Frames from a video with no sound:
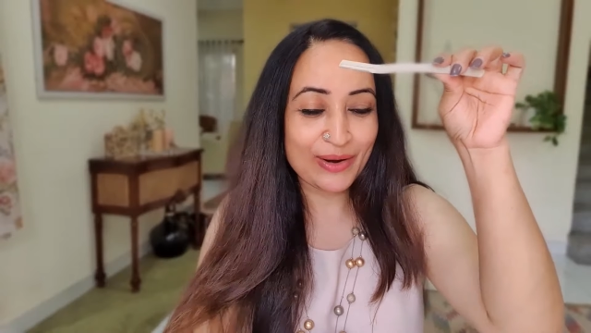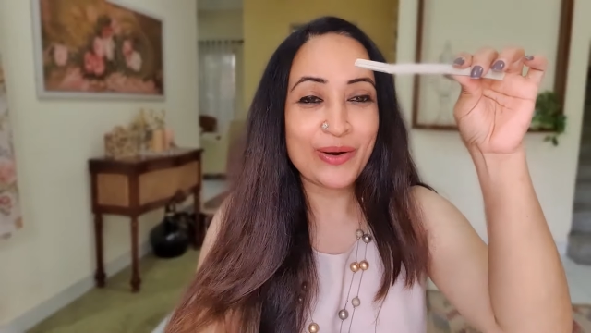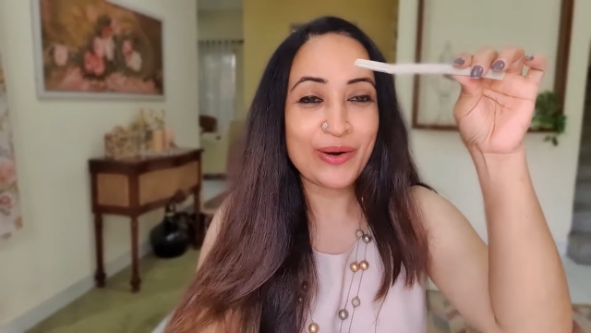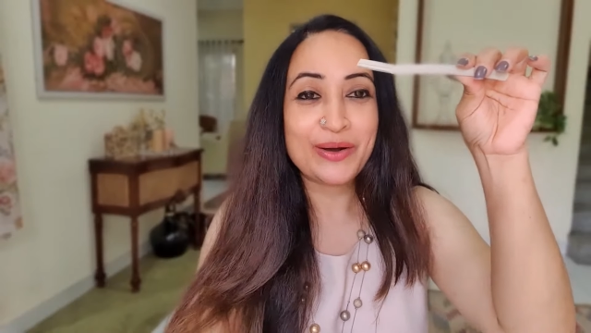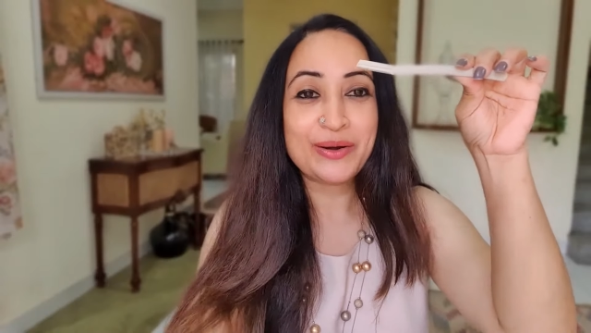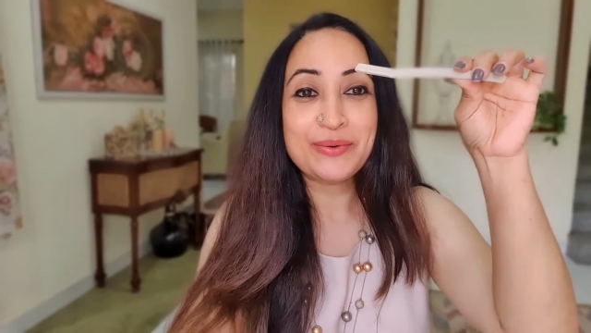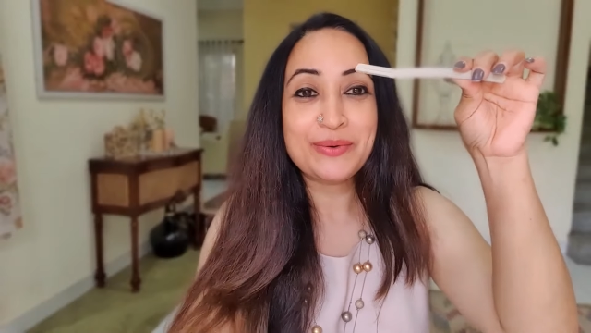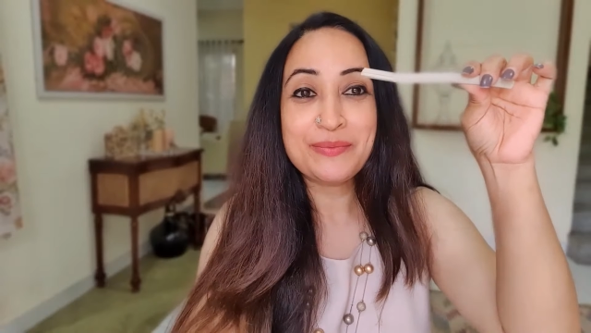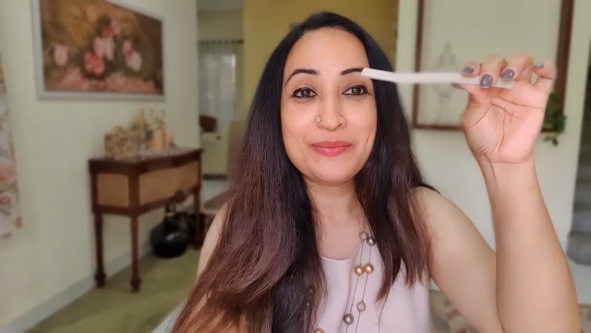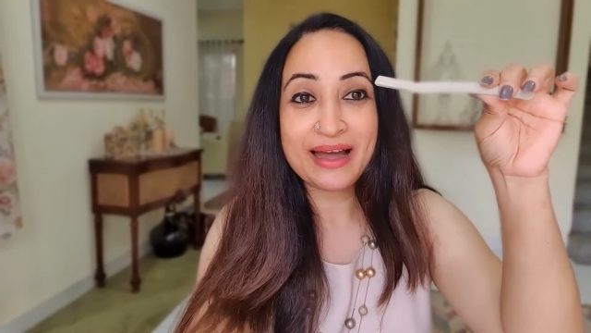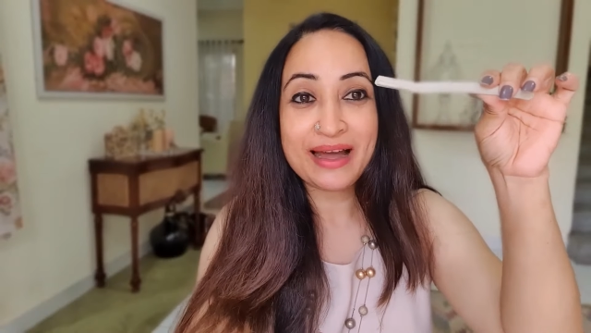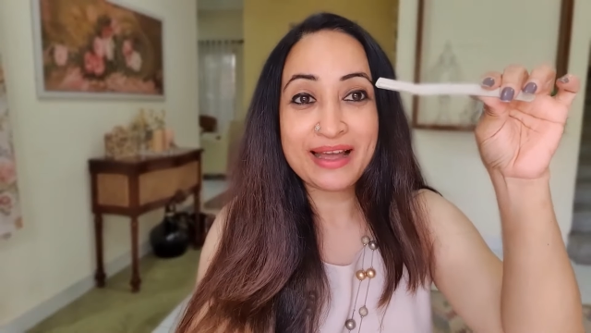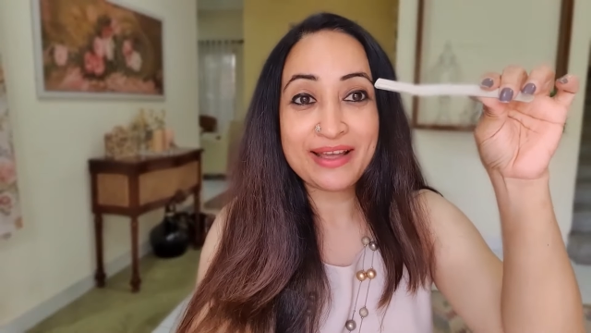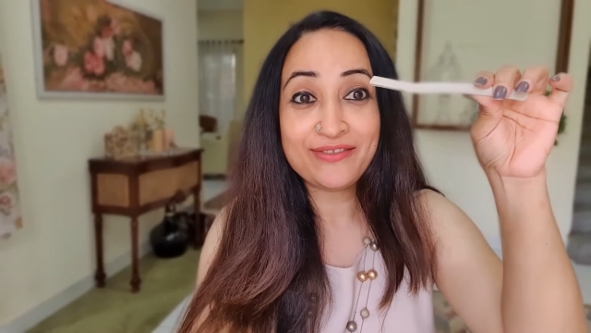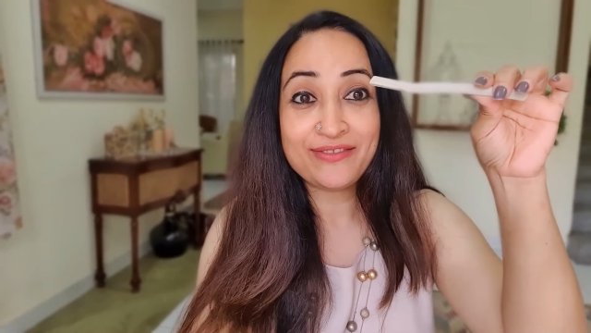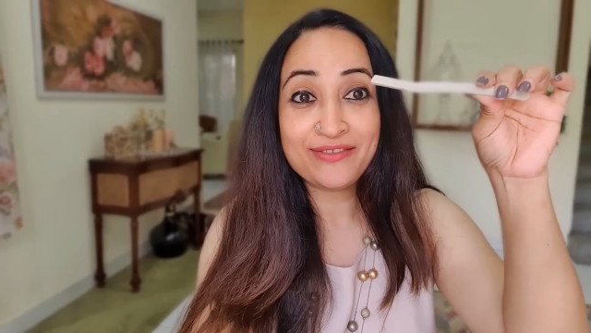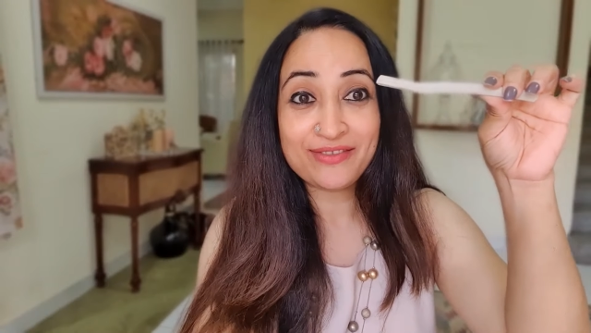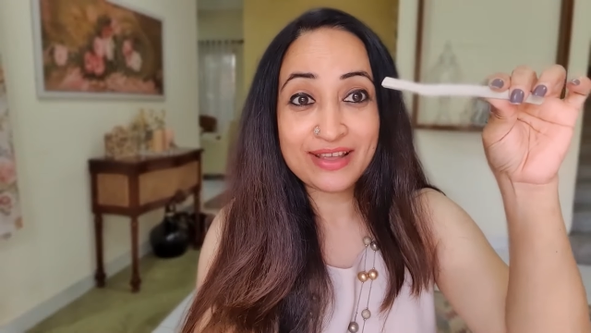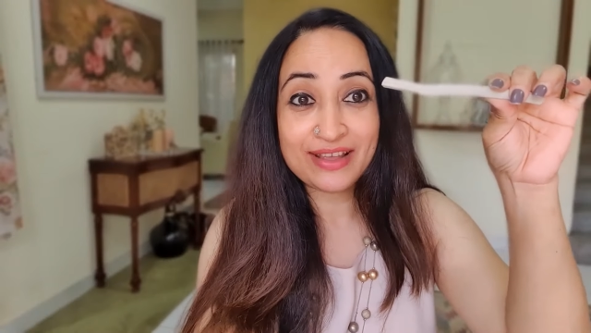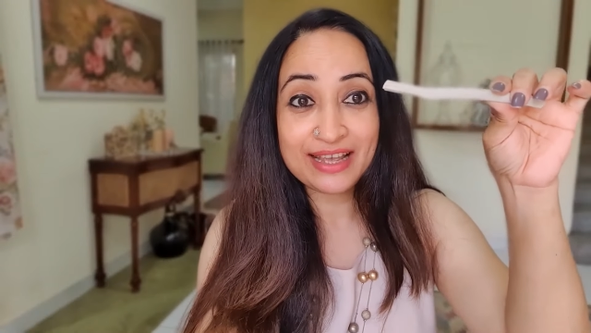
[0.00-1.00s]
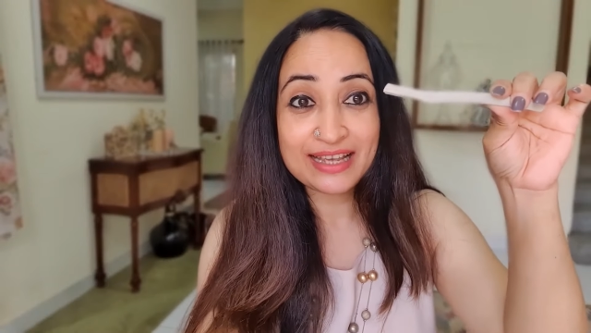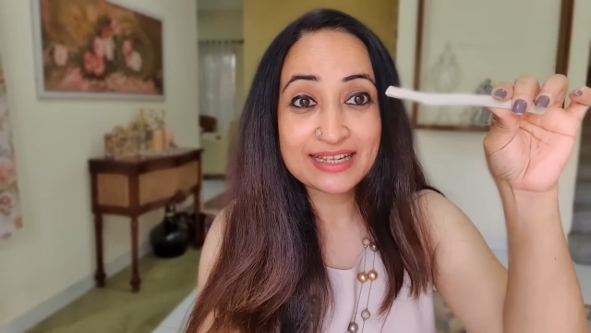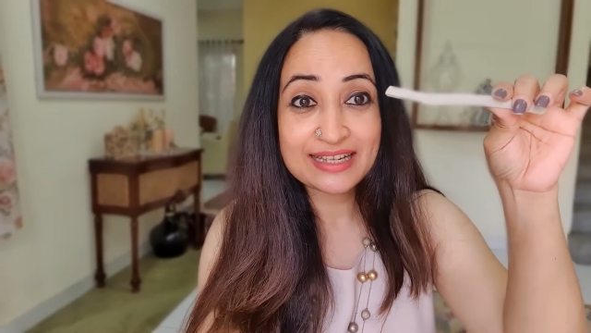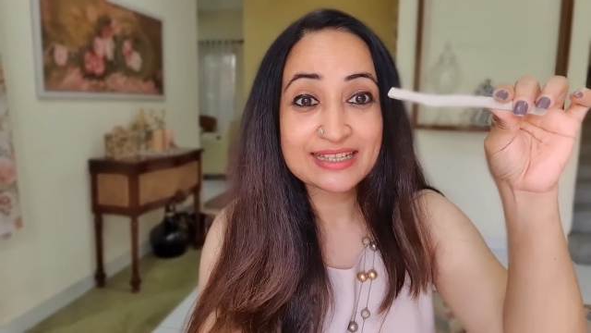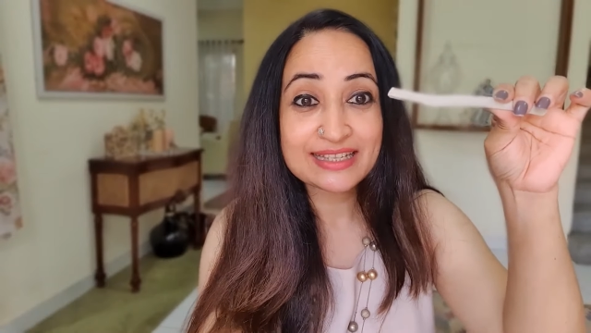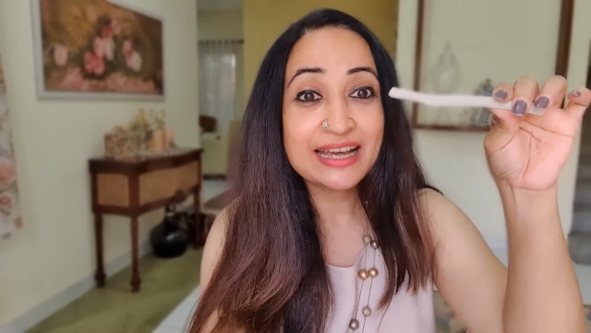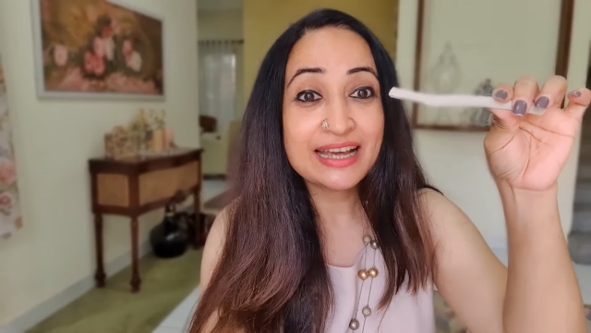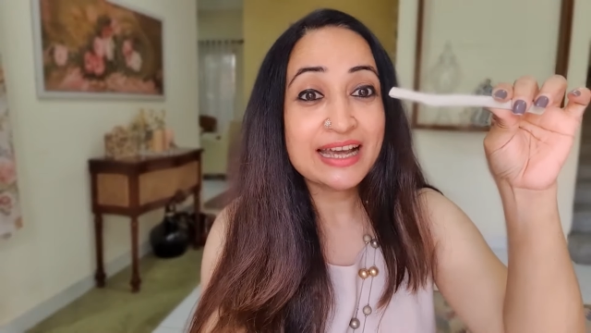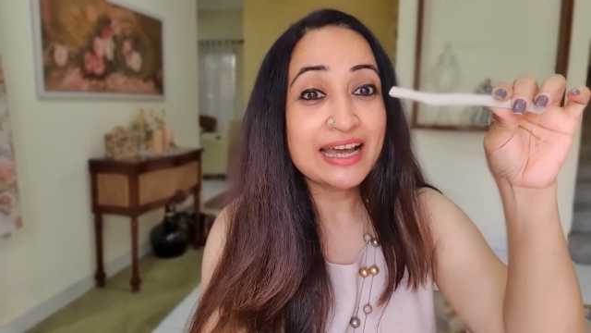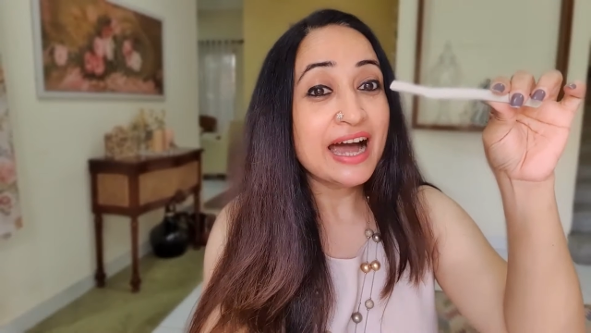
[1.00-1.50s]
on my face.